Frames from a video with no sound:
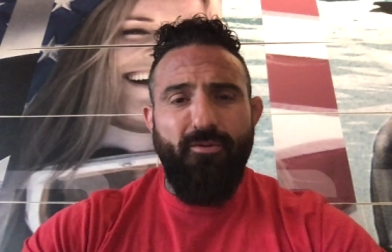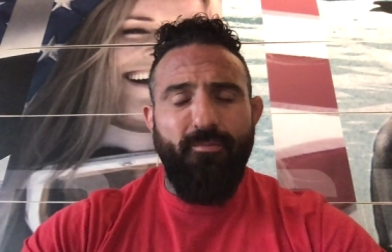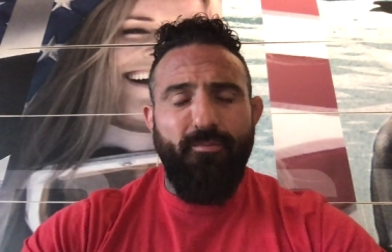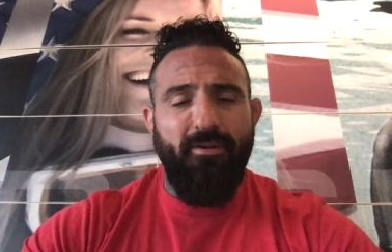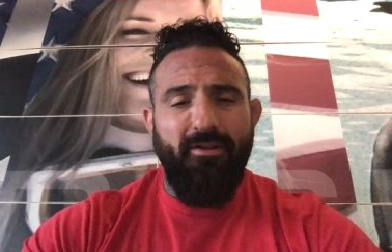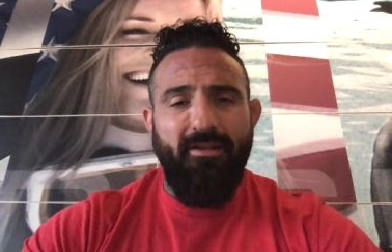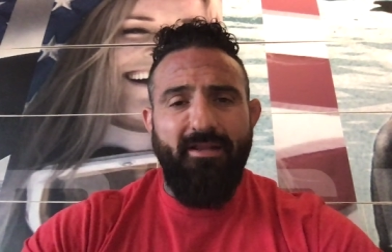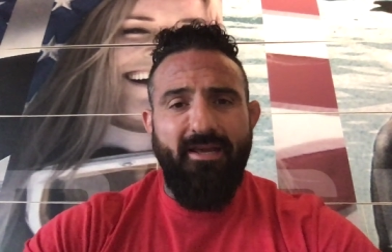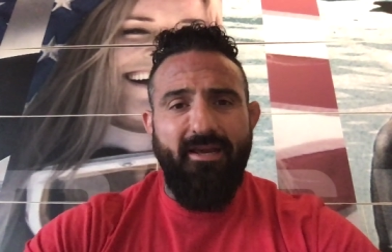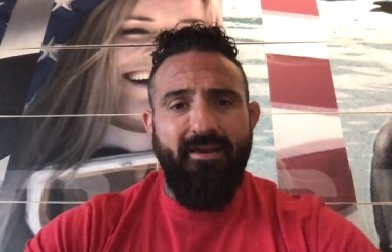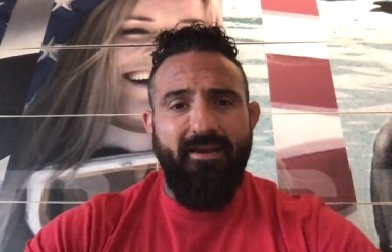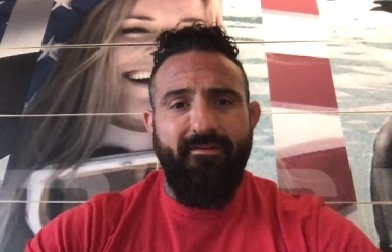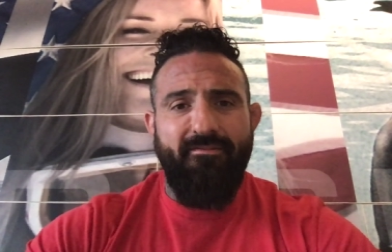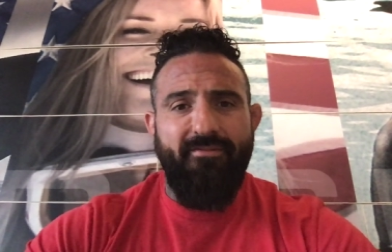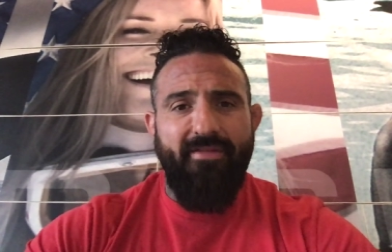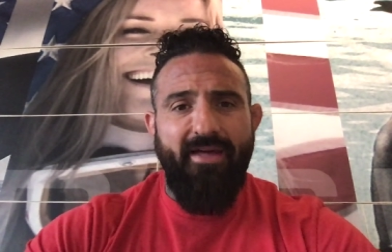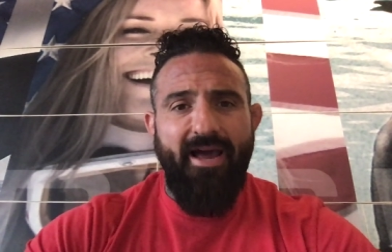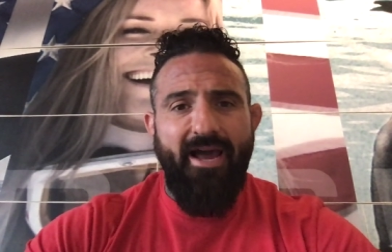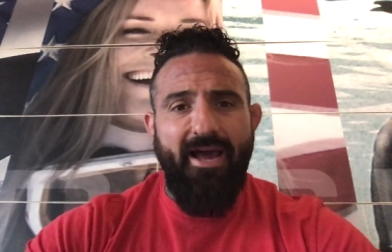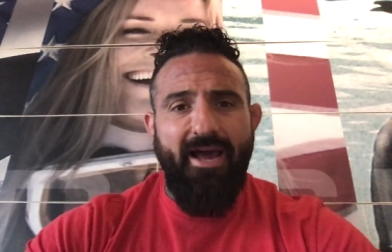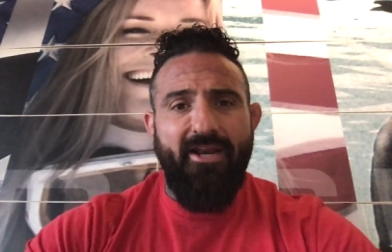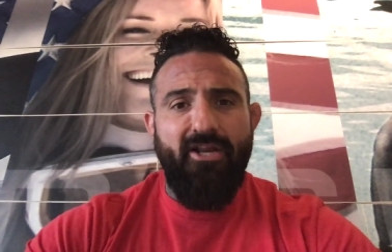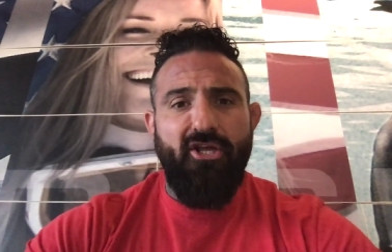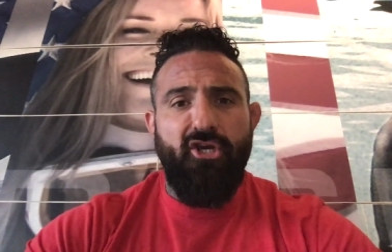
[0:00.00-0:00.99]
believe
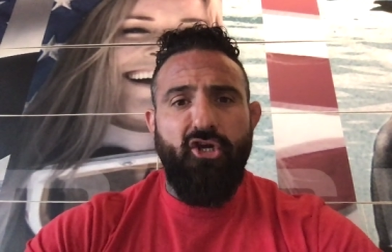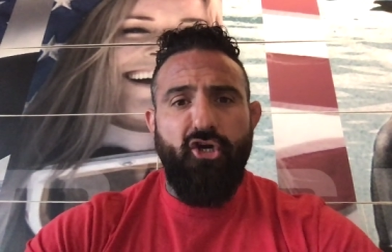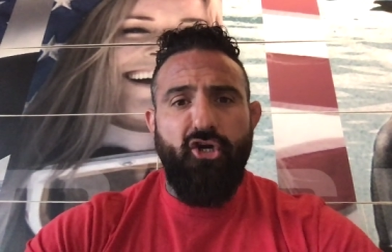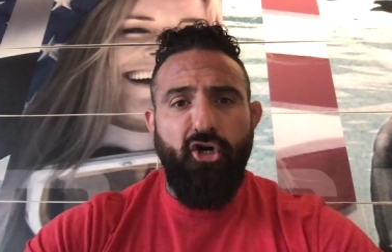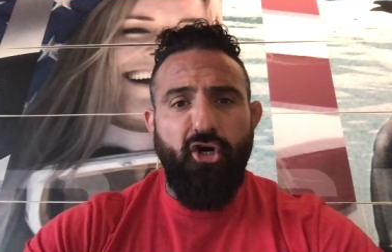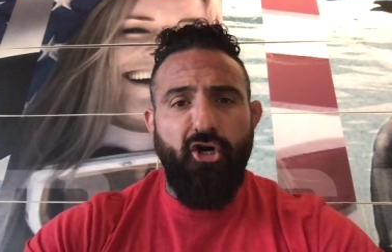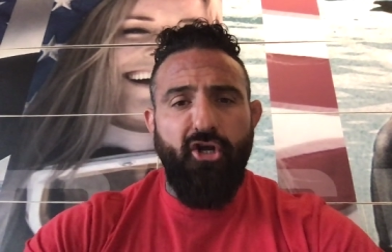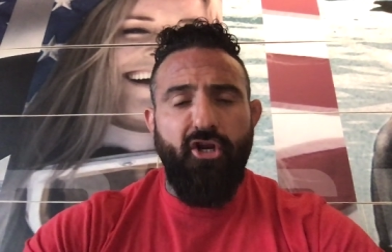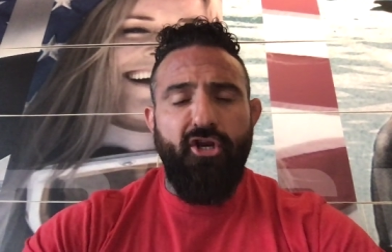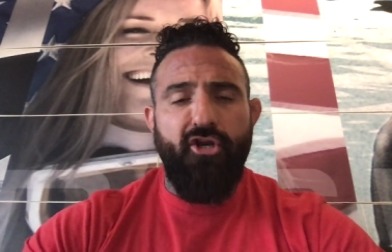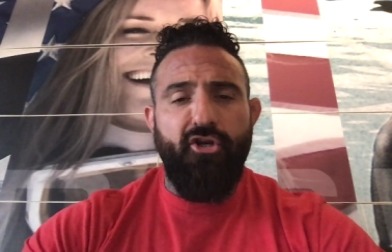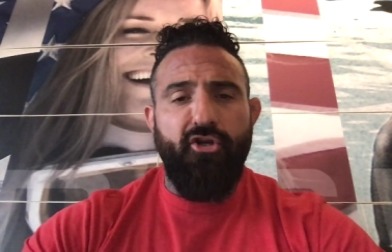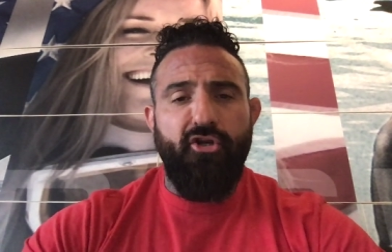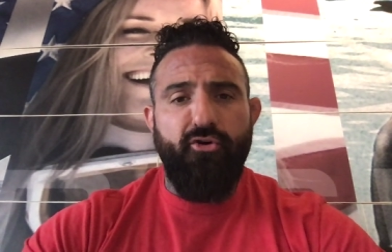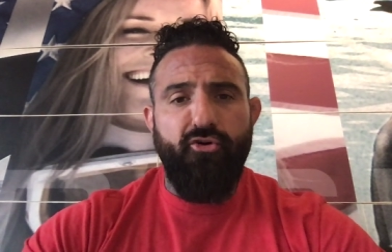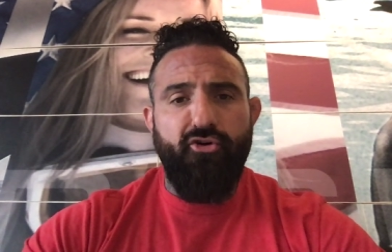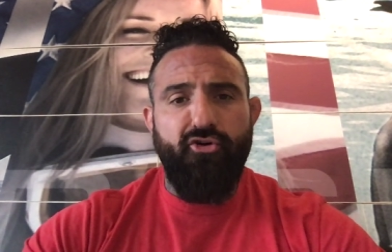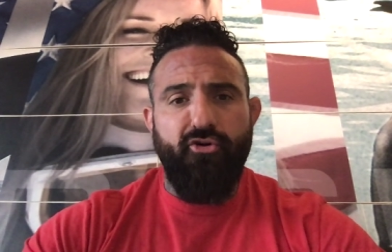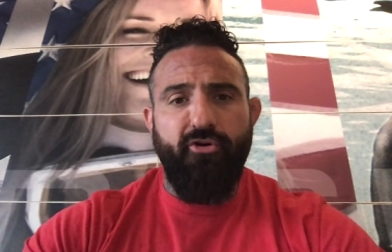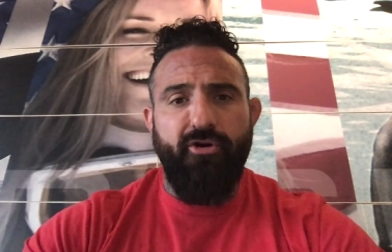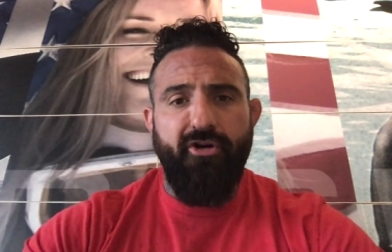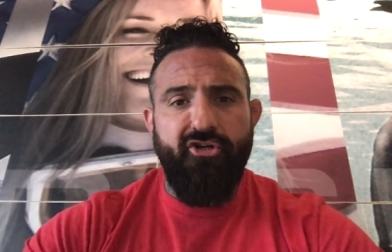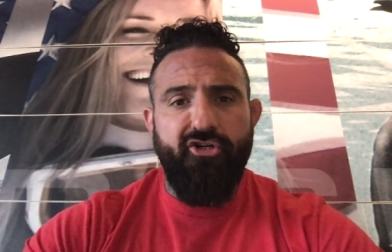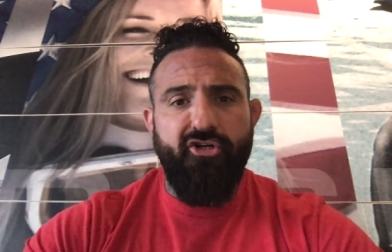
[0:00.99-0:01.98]
that good
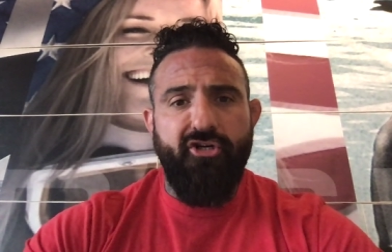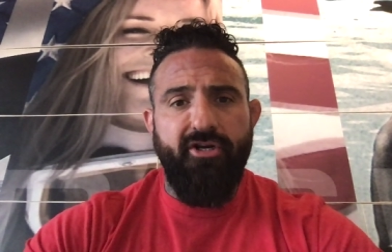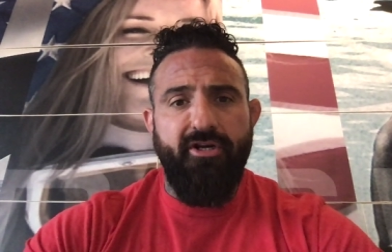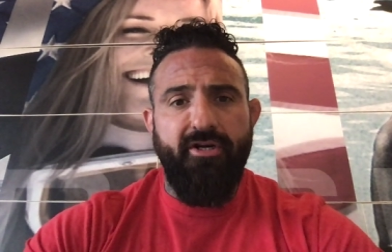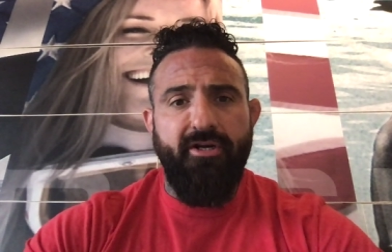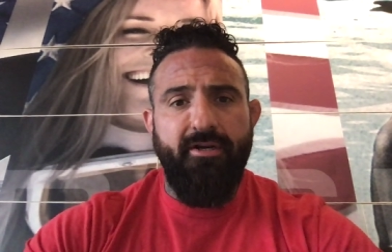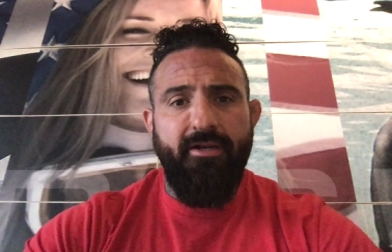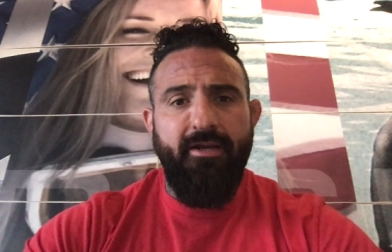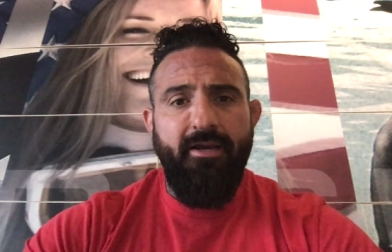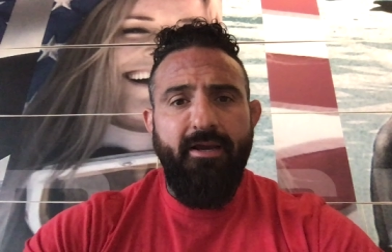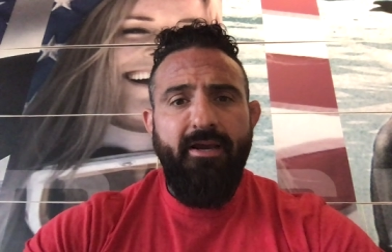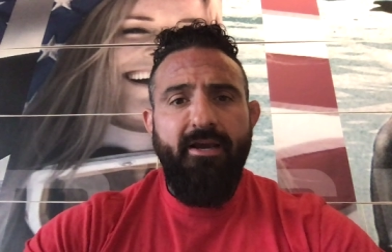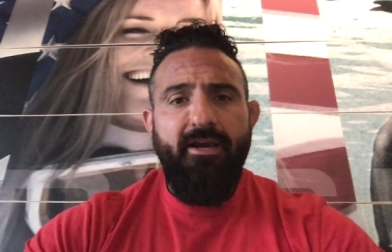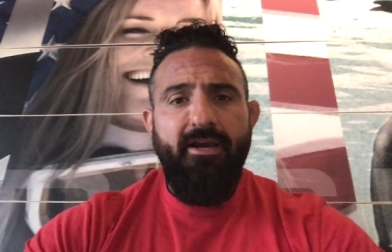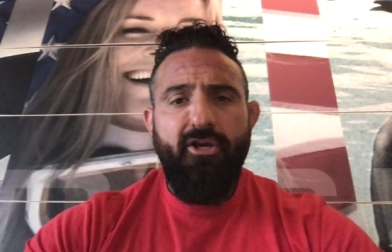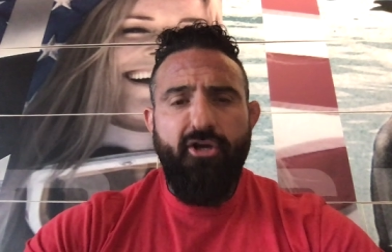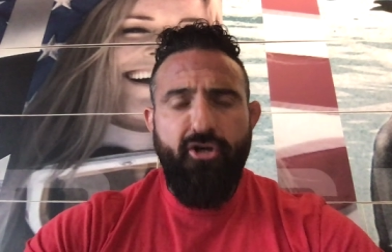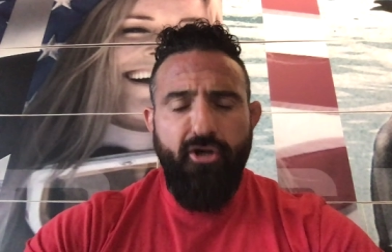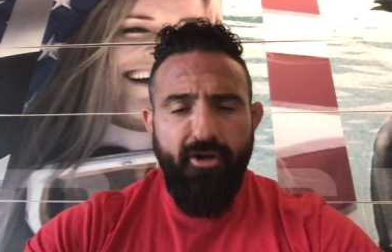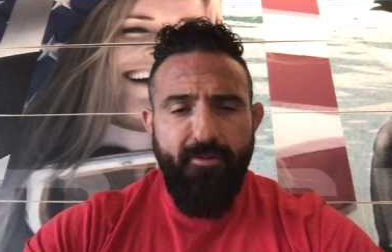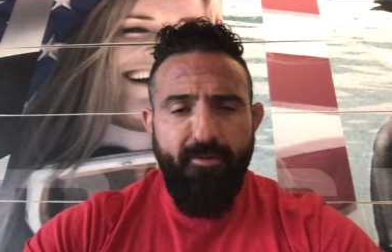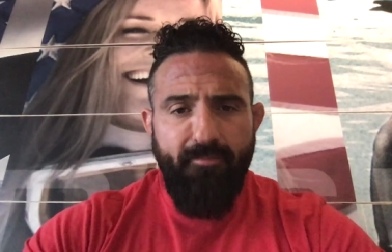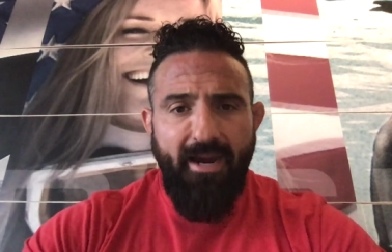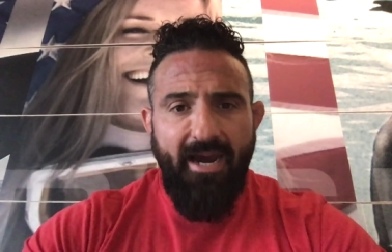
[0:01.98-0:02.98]
nutrition,
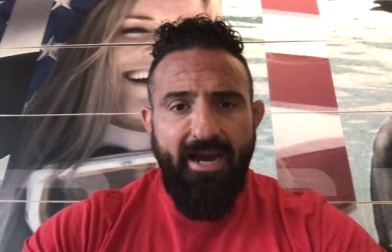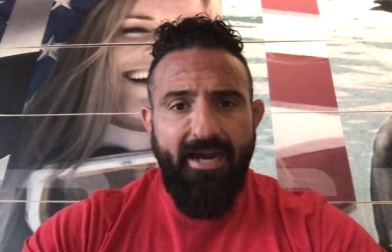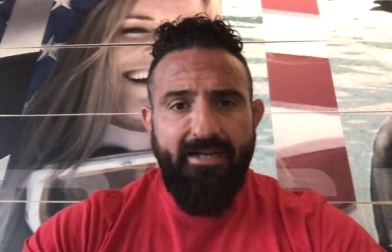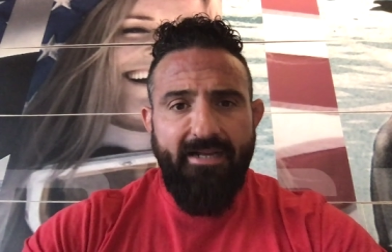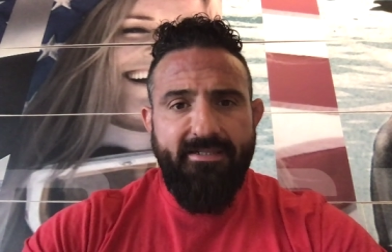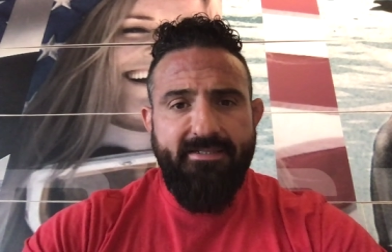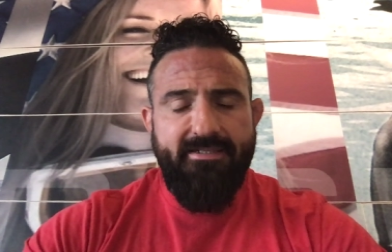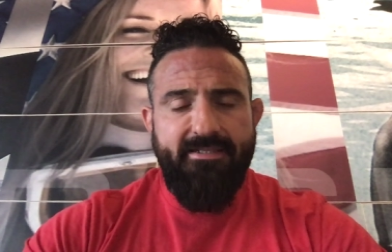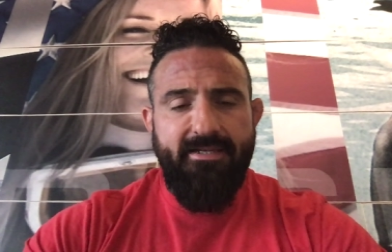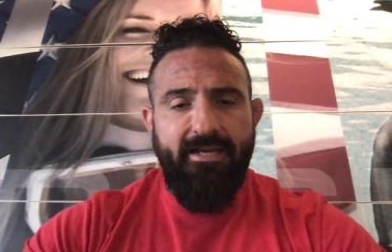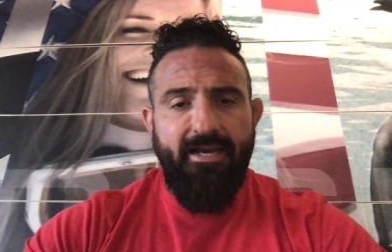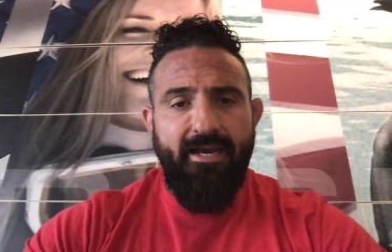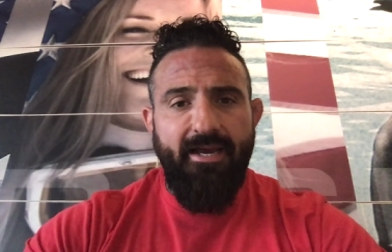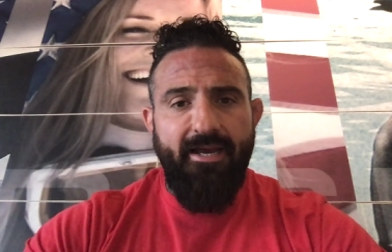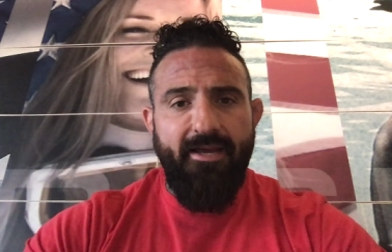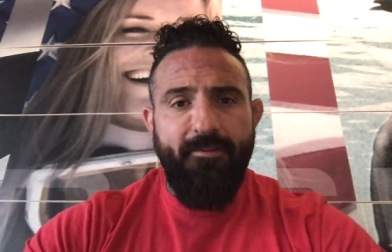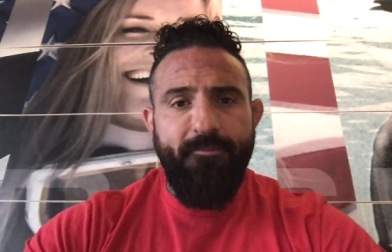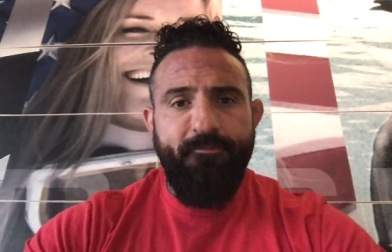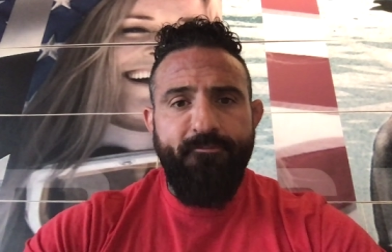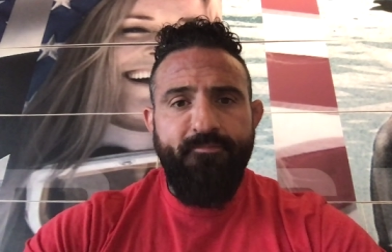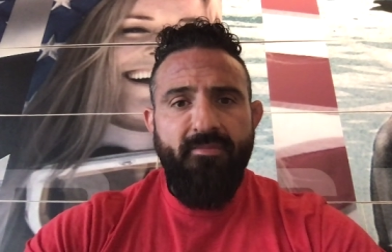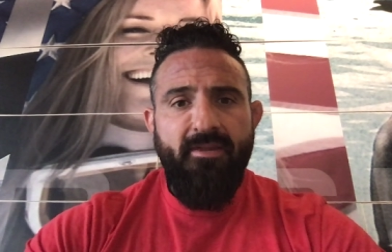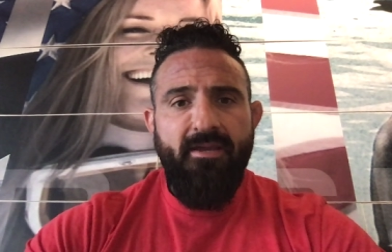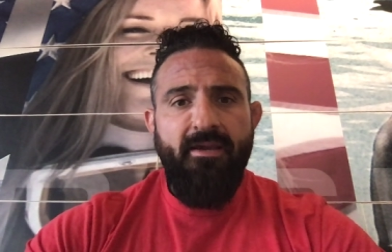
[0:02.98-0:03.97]
good mindset,